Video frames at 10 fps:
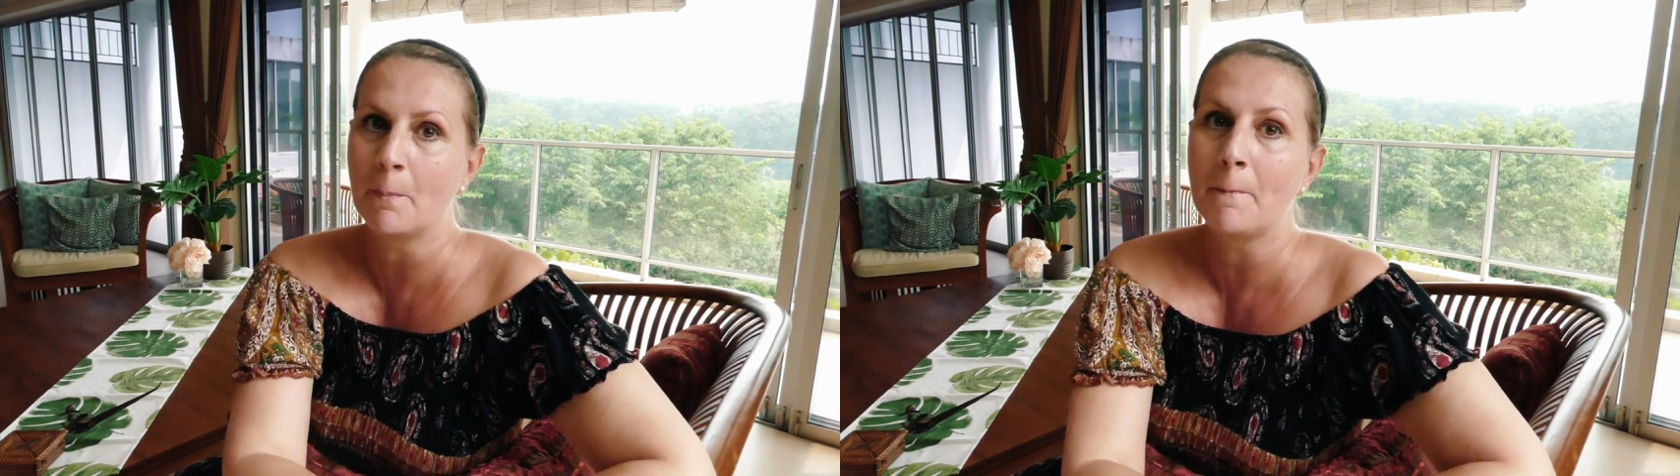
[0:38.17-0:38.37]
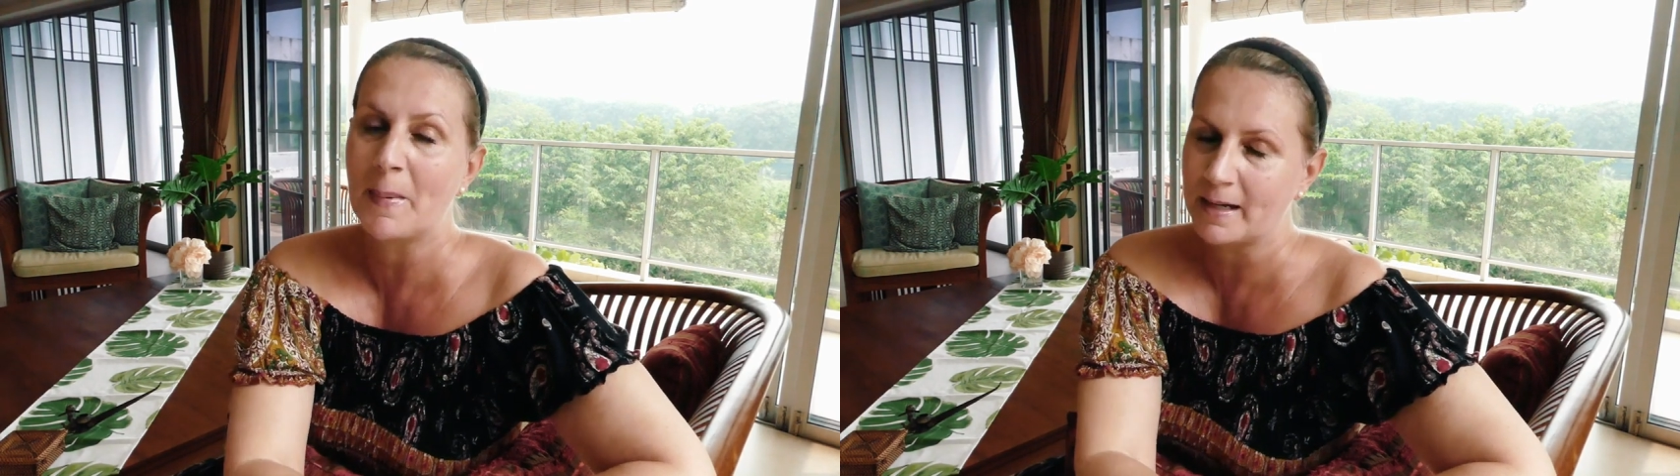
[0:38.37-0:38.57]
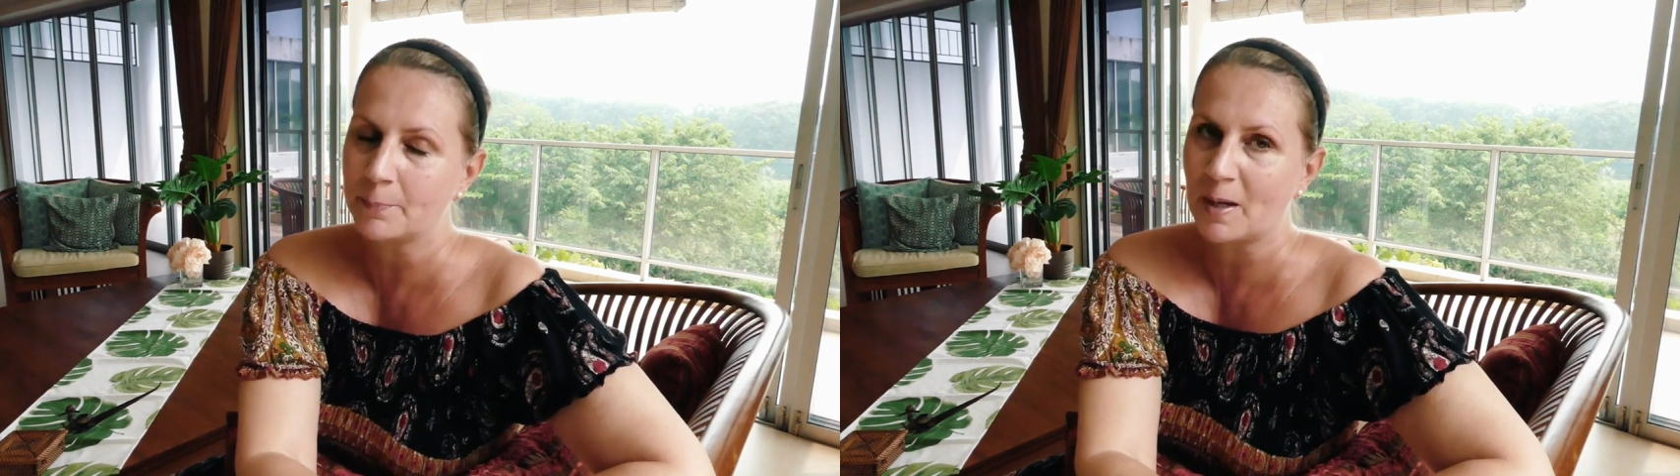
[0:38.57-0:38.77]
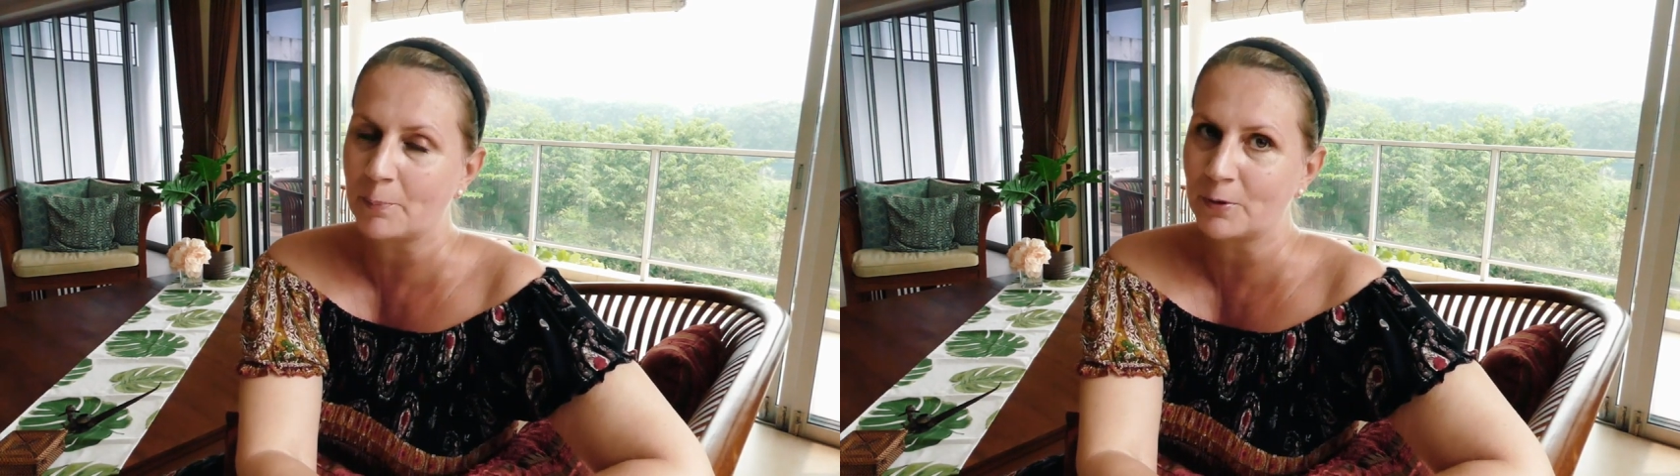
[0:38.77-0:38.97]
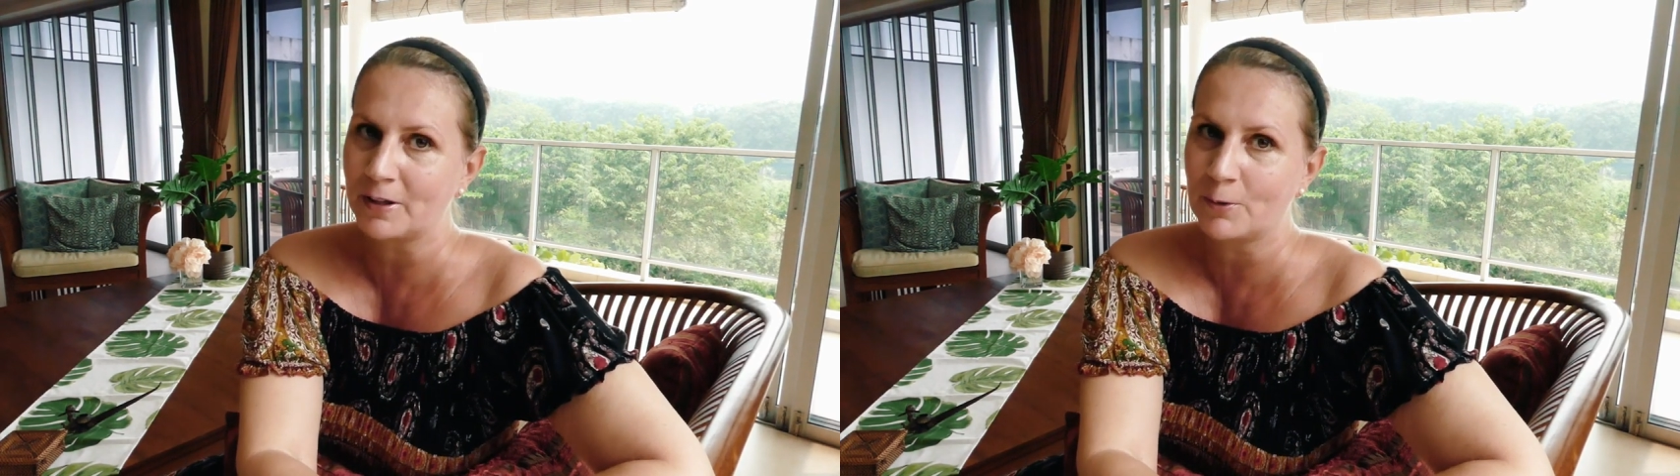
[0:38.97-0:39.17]
makeuped
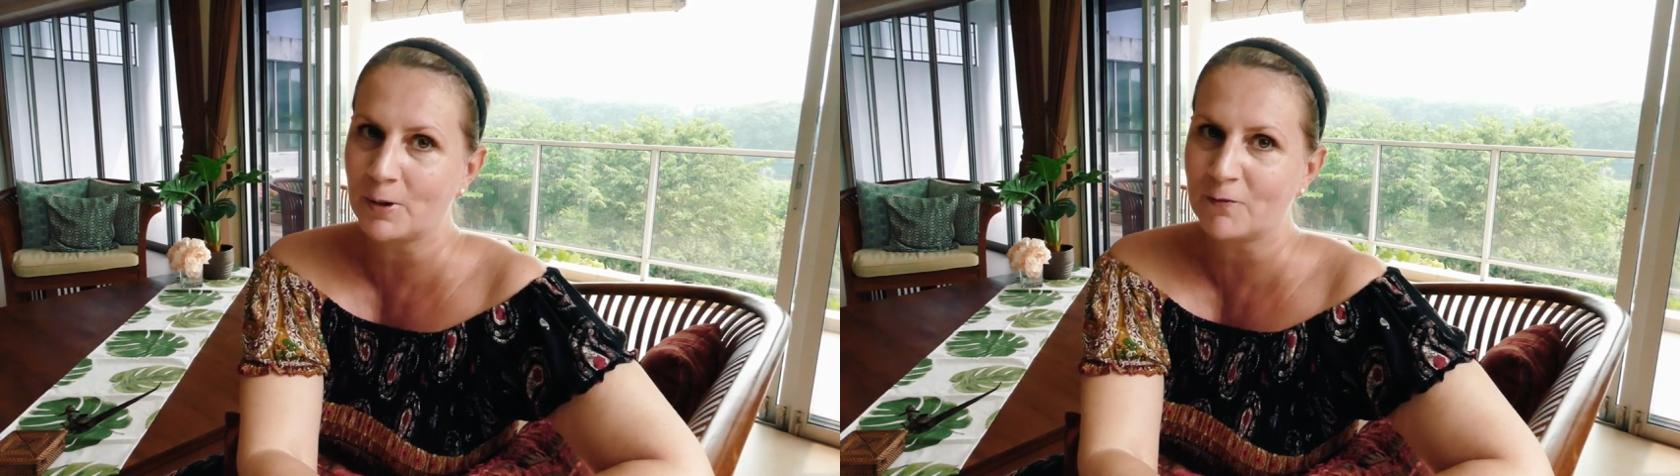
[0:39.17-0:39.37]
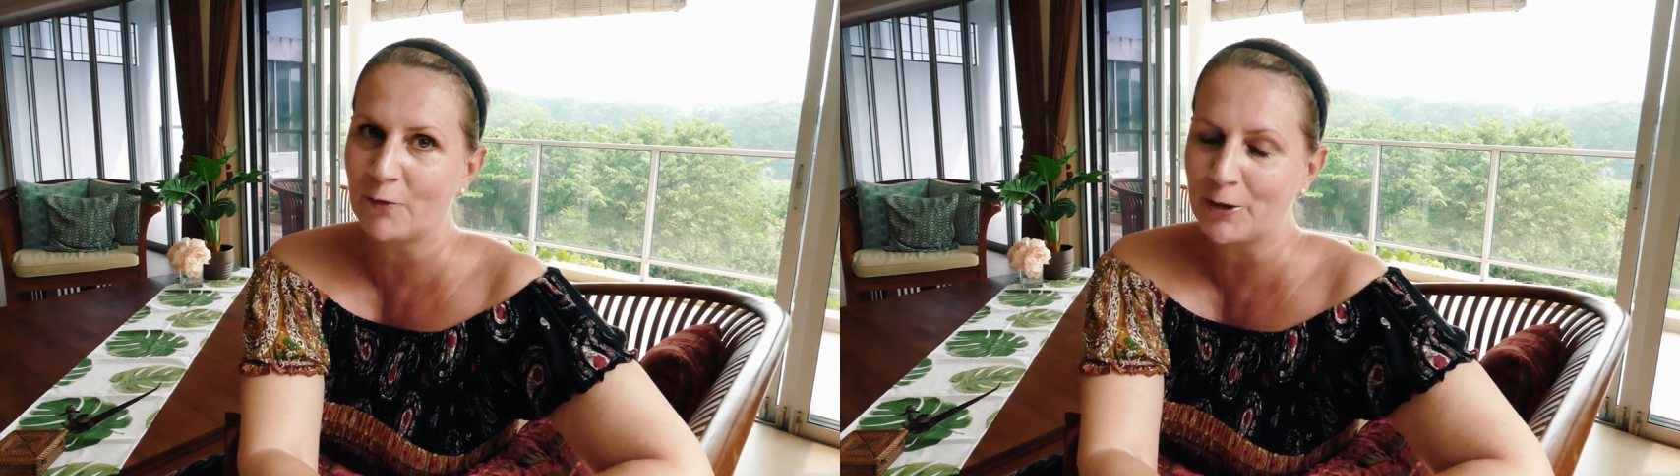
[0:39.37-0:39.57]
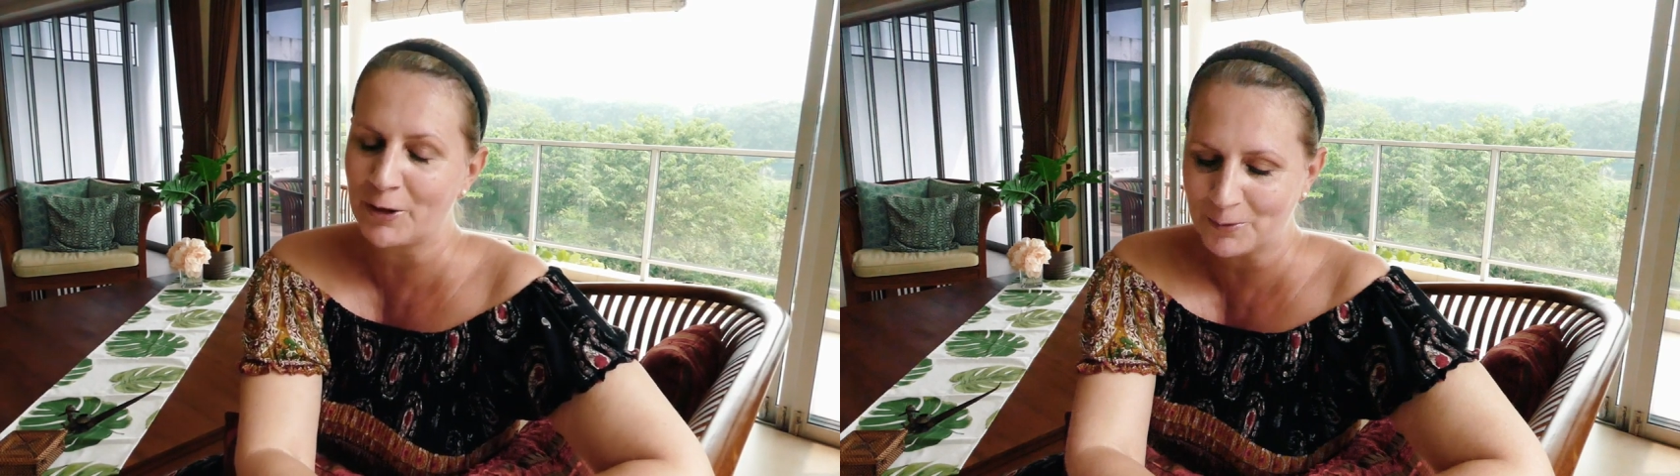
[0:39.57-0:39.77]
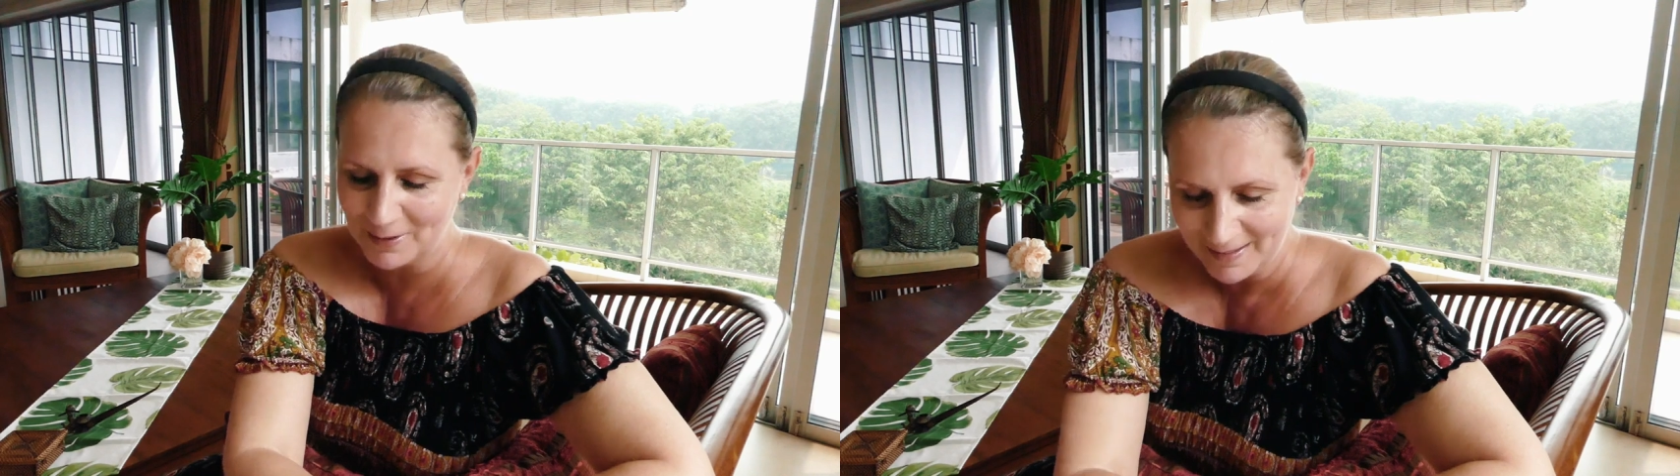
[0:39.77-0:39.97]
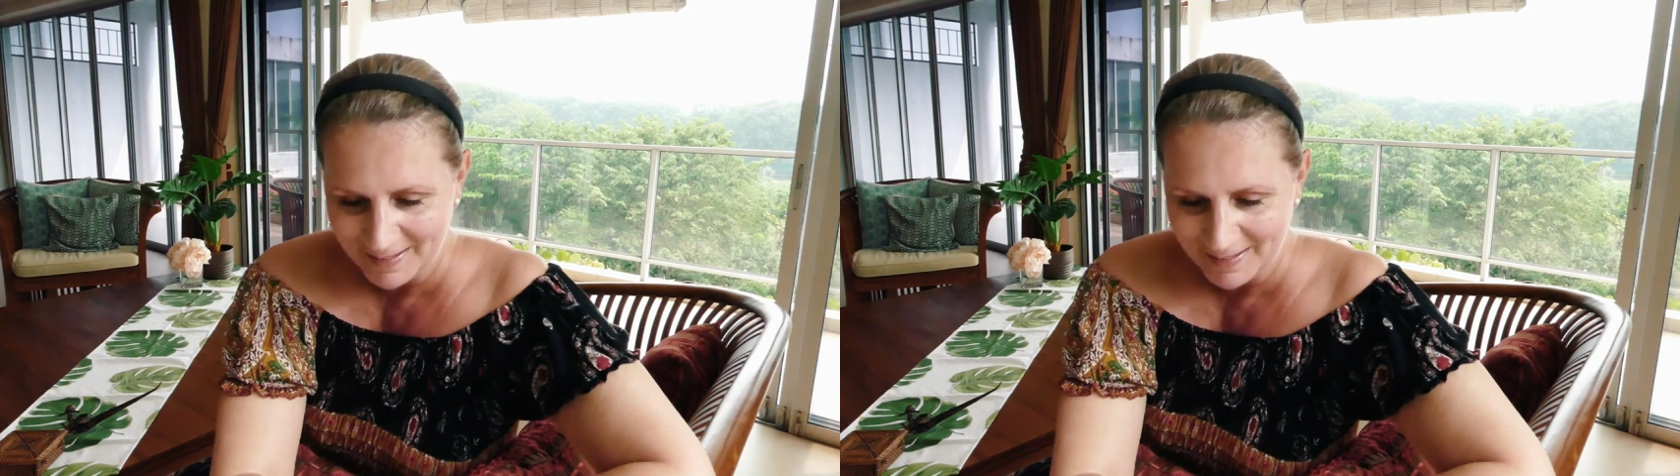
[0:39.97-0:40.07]
up really quick for you.